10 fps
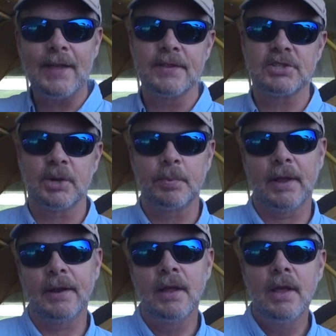this
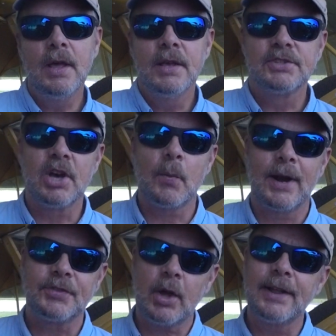airplane. So what
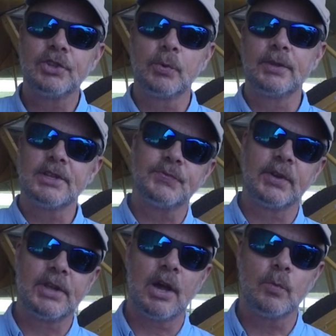I thought I'd do in this
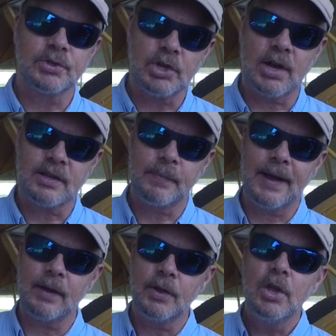video was talk
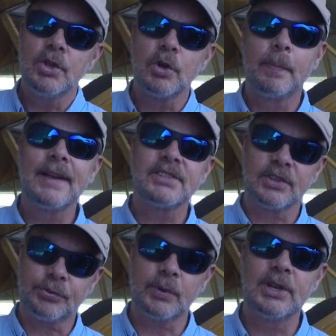about your basic
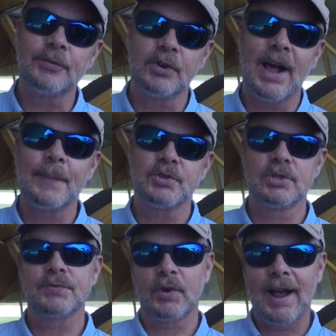3 different
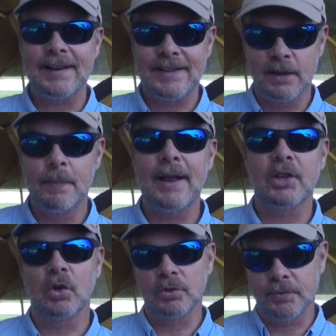options for how to get a
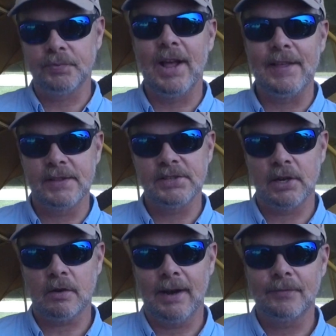medical to fly this
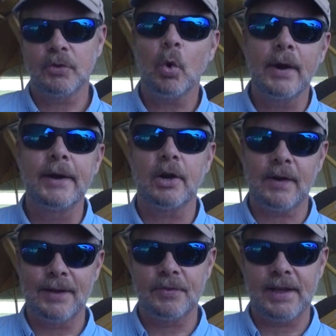aircraft or an
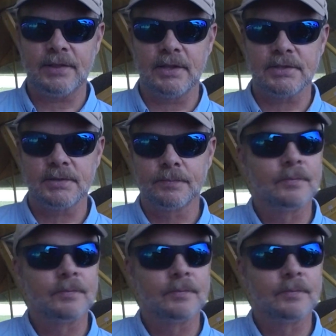aircraft like this.